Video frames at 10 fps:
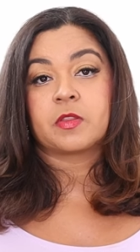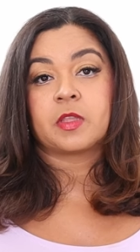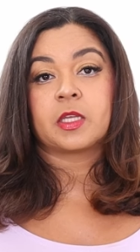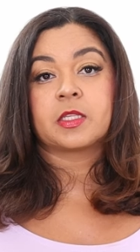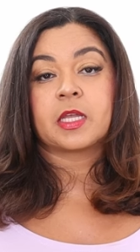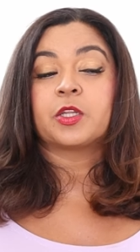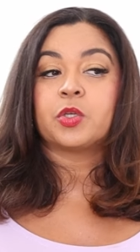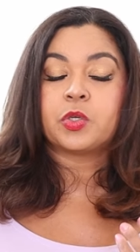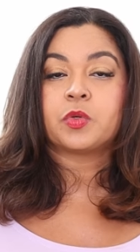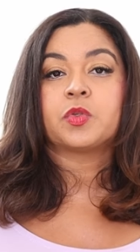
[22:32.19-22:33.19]
to things that
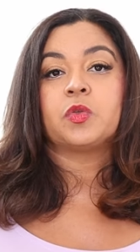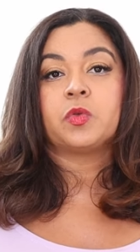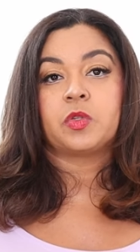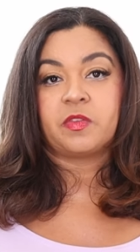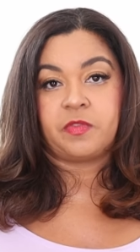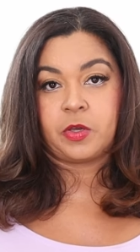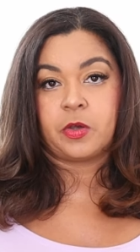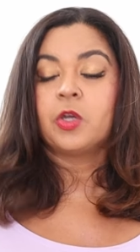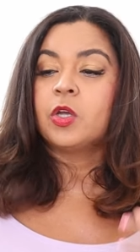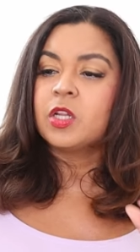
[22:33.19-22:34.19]
induce you to fear.